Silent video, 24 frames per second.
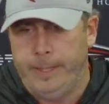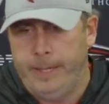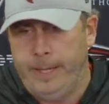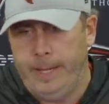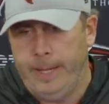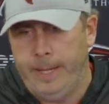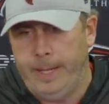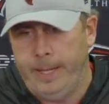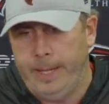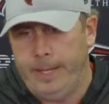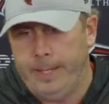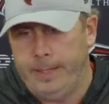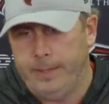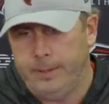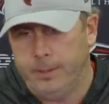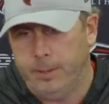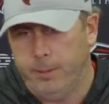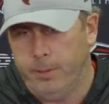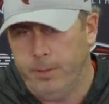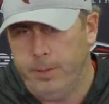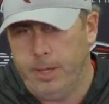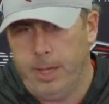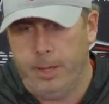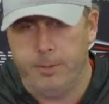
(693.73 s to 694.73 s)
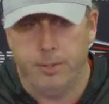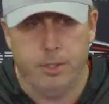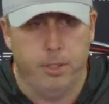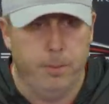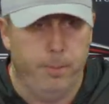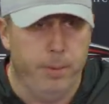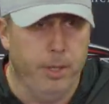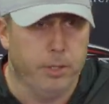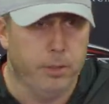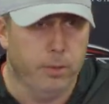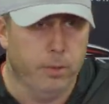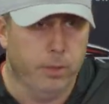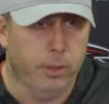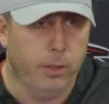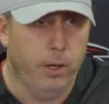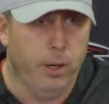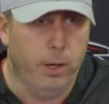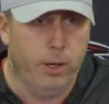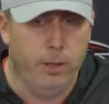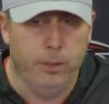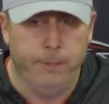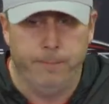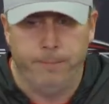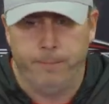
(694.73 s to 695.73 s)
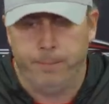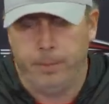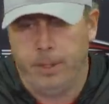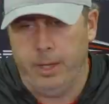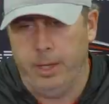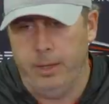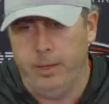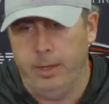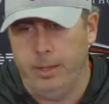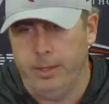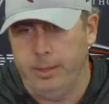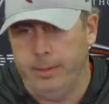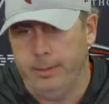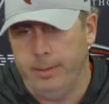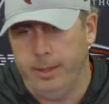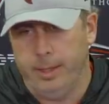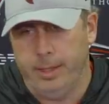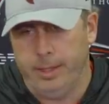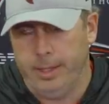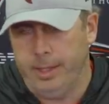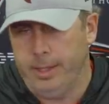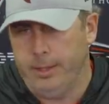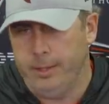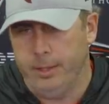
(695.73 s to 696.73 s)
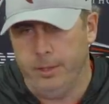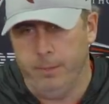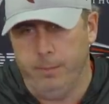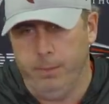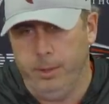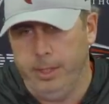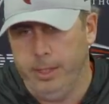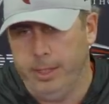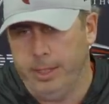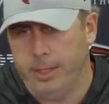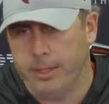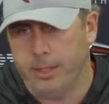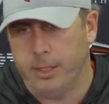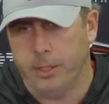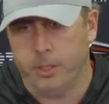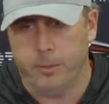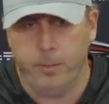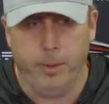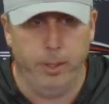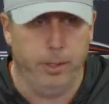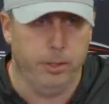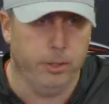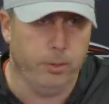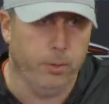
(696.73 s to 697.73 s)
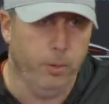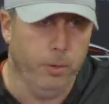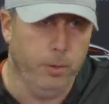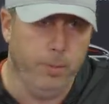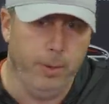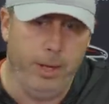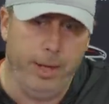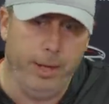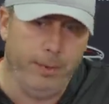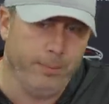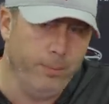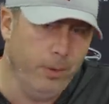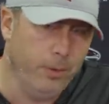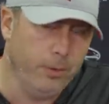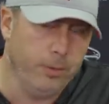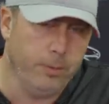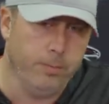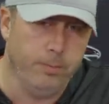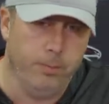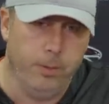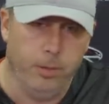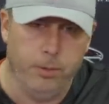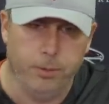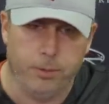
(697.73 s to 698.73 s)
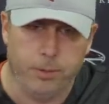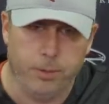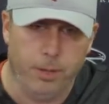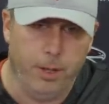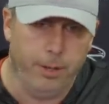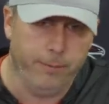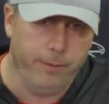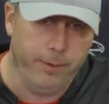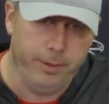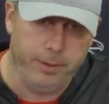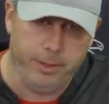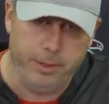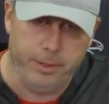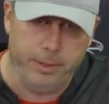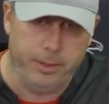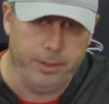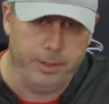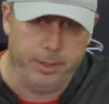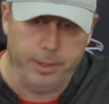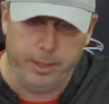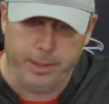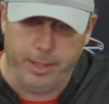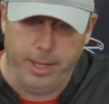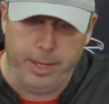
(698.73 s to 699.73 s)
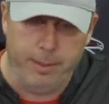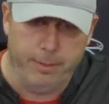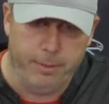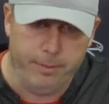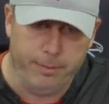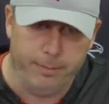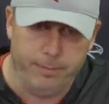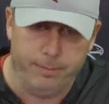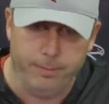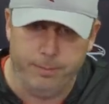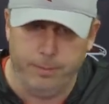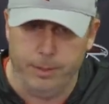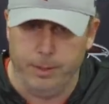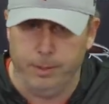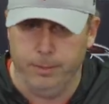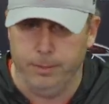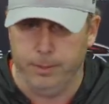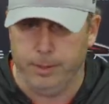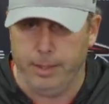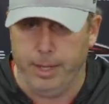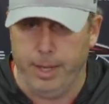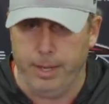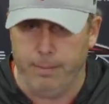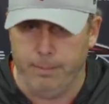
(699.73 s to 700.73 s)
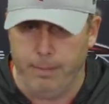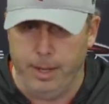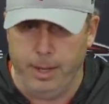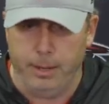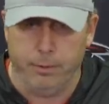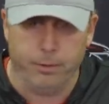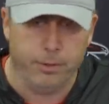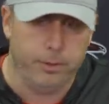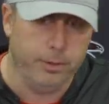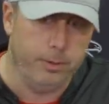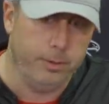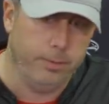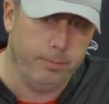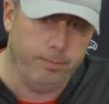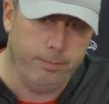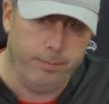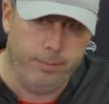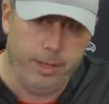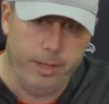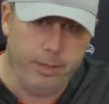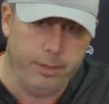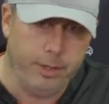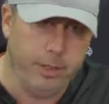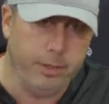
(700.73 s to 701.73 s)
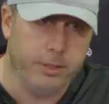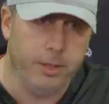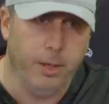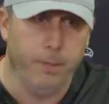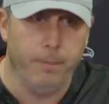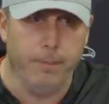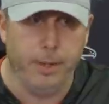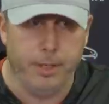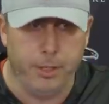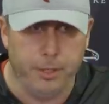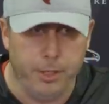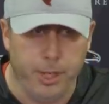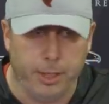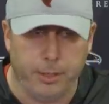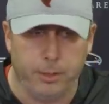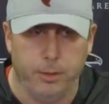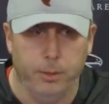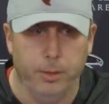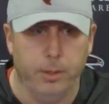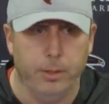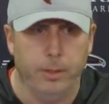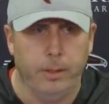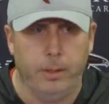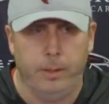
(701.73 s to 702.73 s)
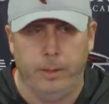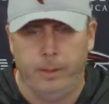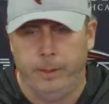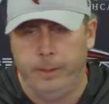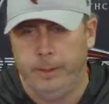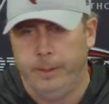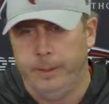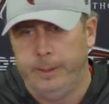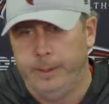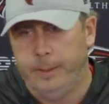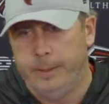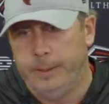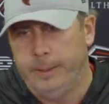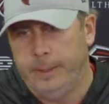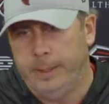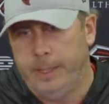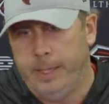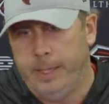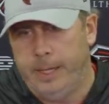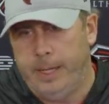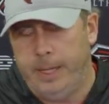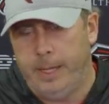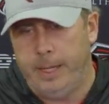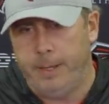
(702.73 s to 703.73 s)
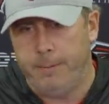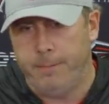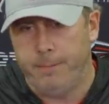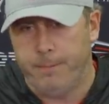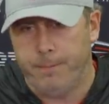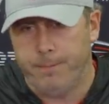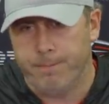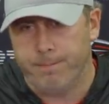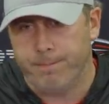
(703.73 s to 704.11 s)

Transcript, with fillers: and sometimes it depends on the call and then again, you play against an experienced quarterback. Most most offenses, it's a game of you know cat and mouse. They see something, they check to it. Um,